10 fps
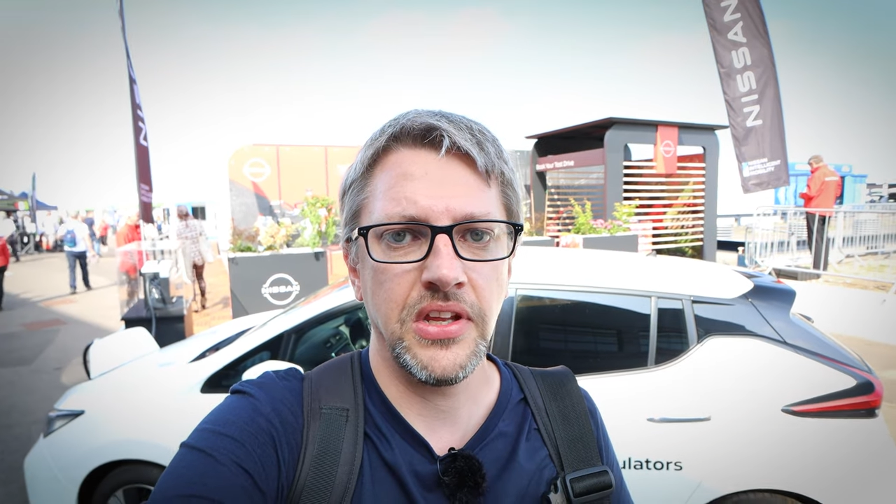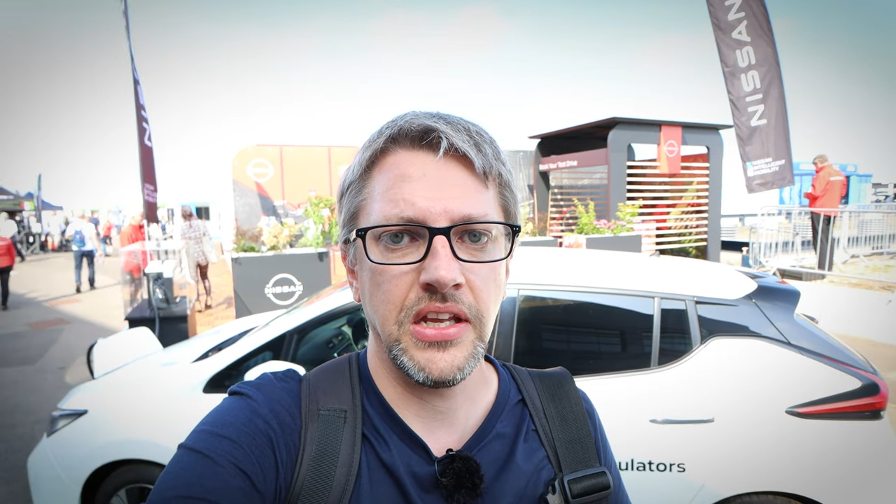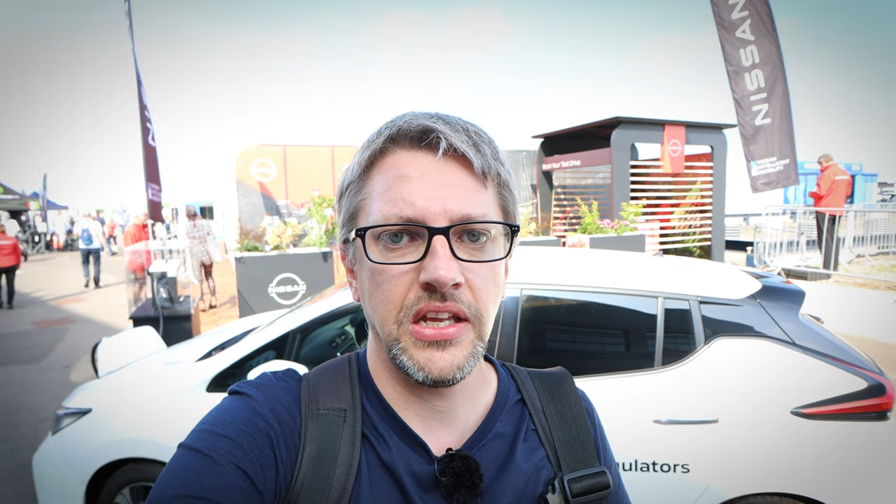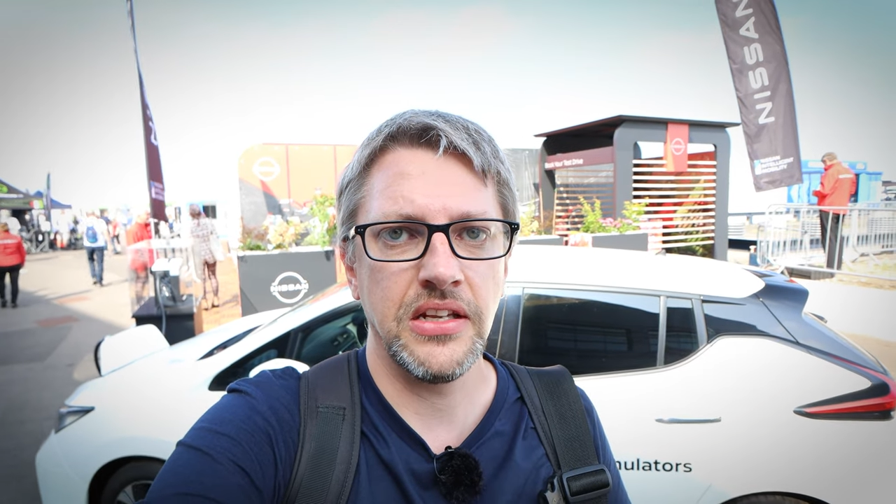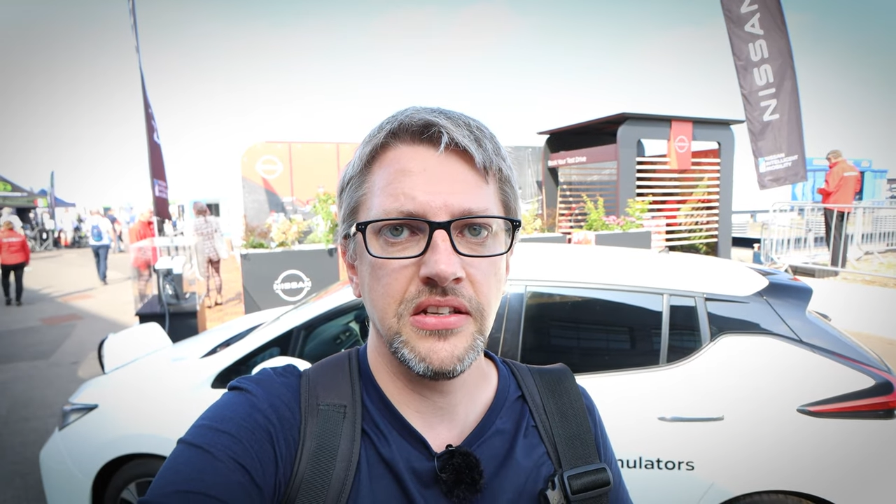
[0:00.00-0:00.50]

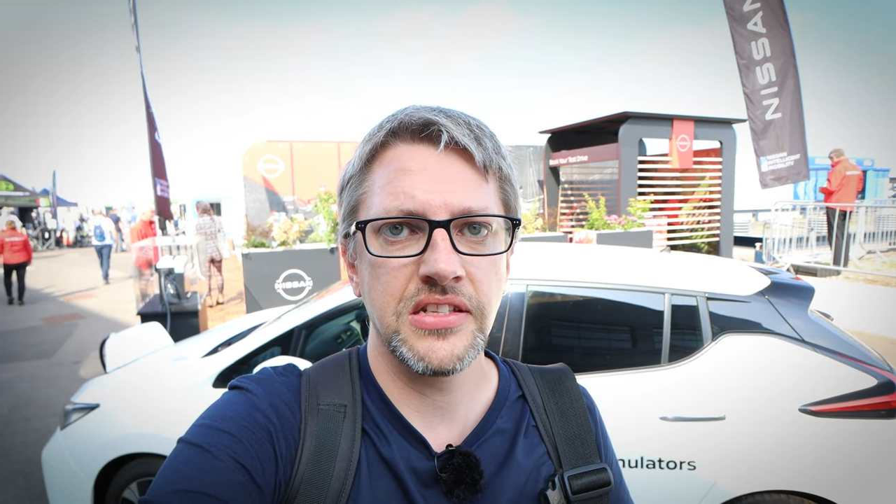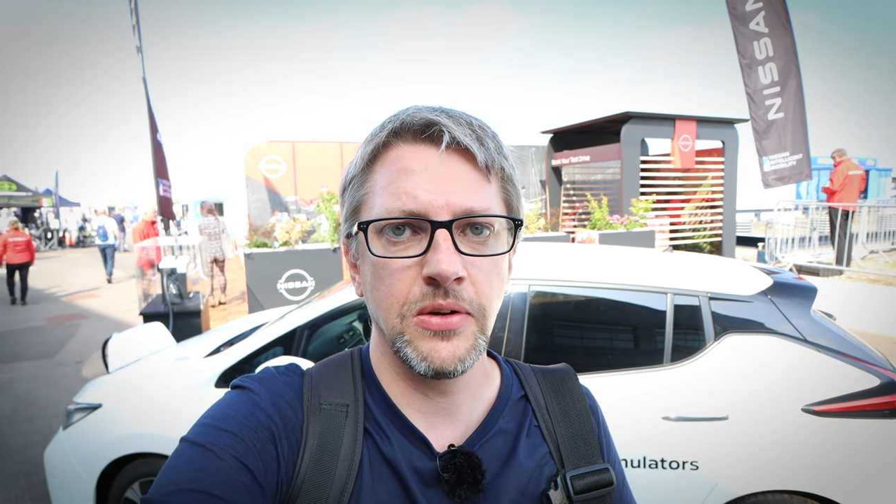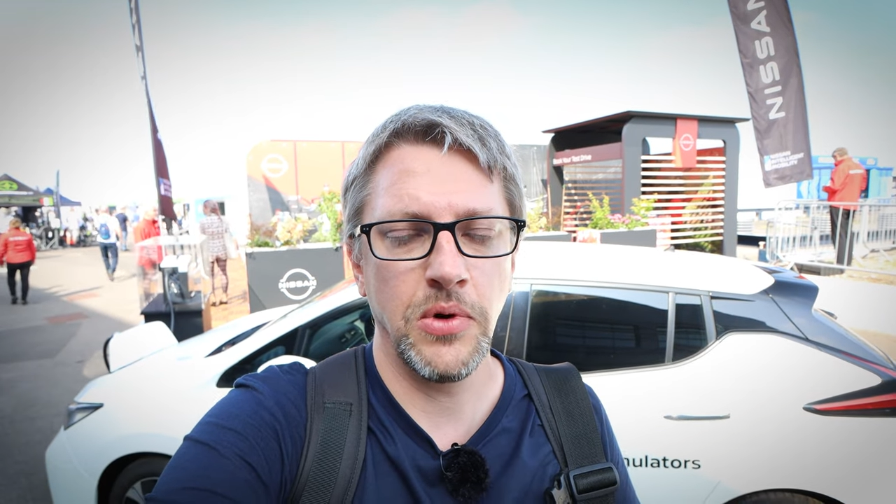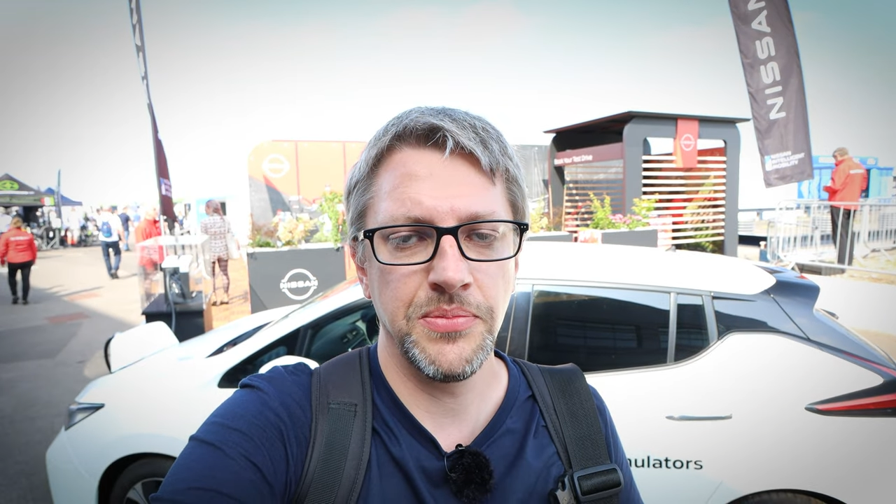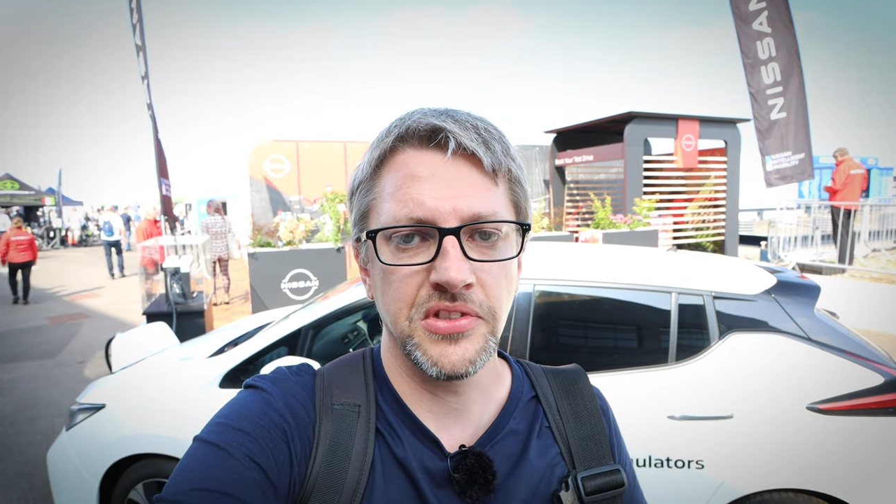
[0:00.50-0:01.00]
the
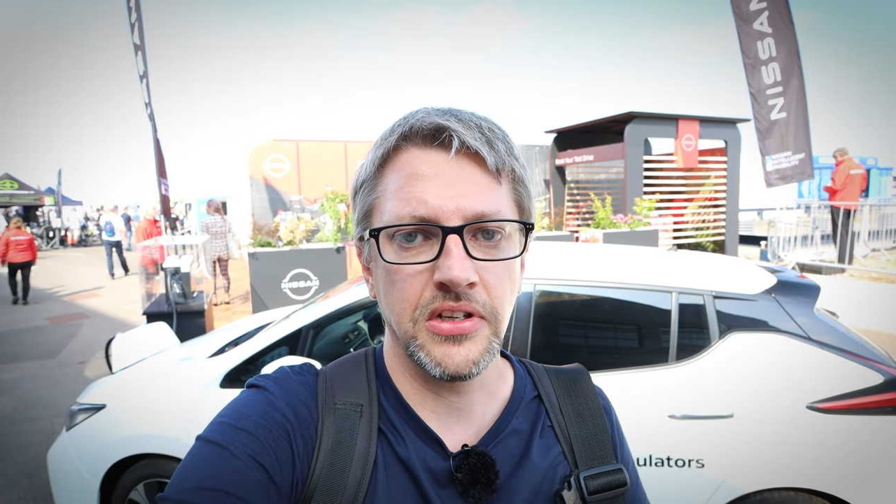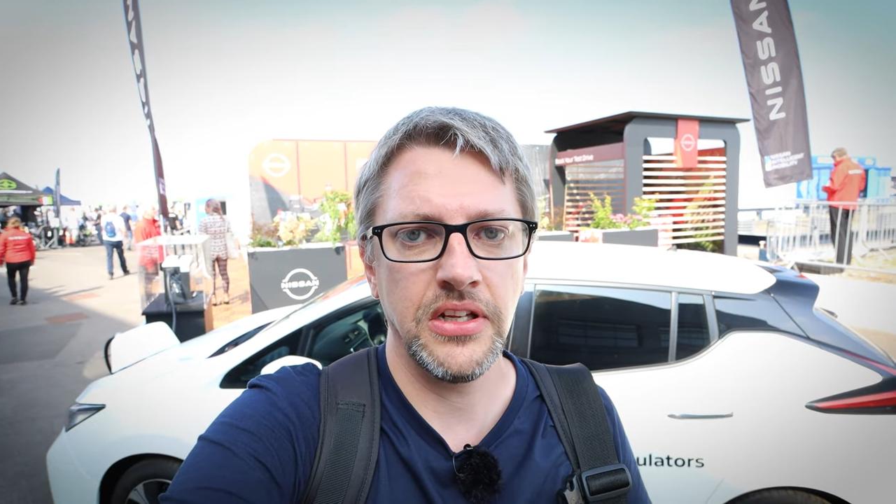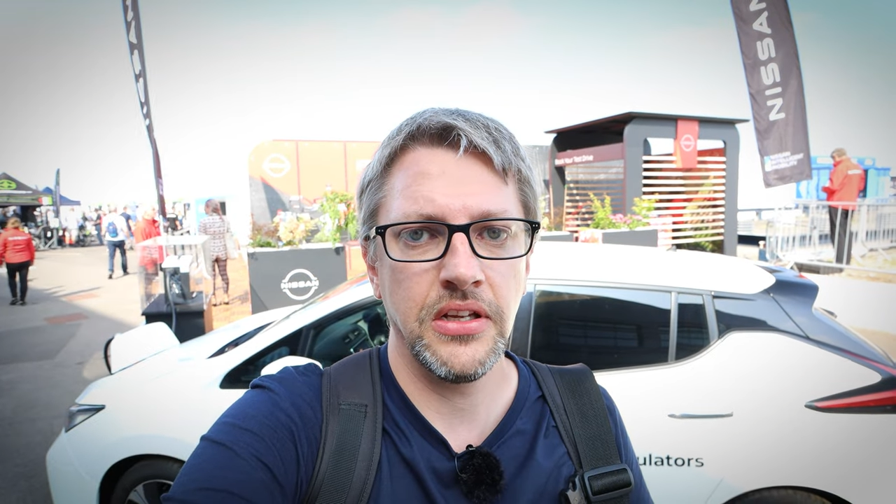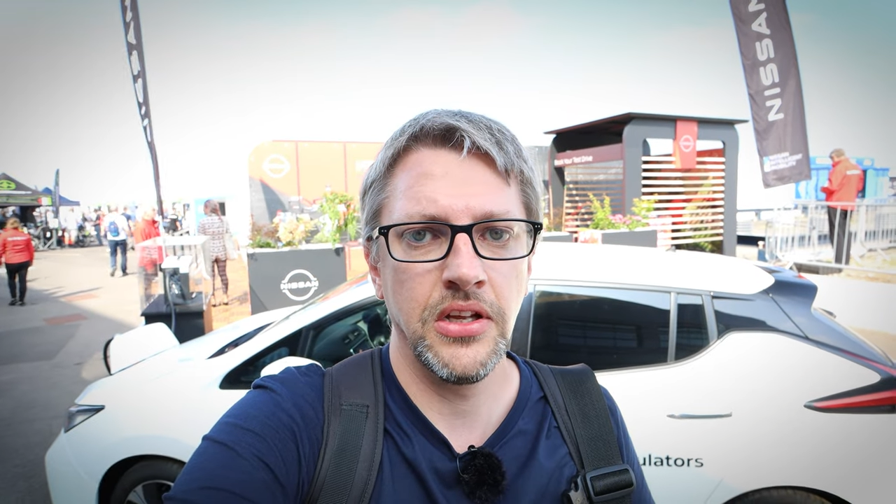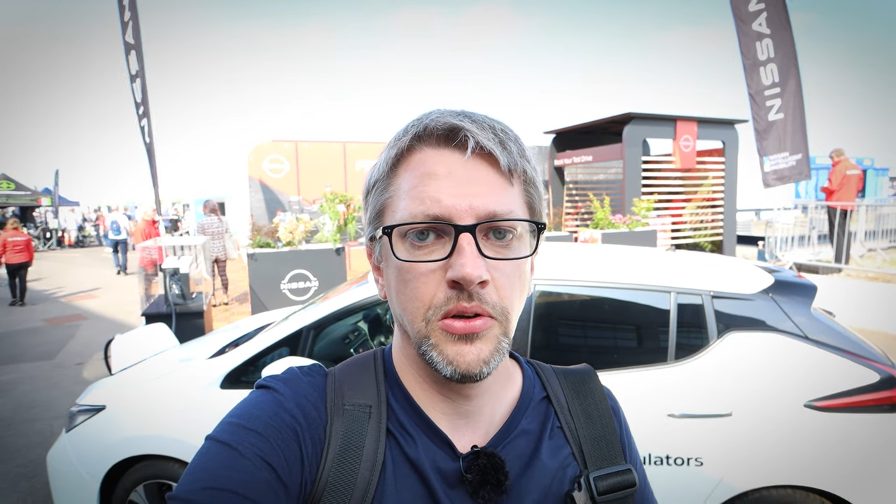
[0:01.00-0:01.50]
Nissan website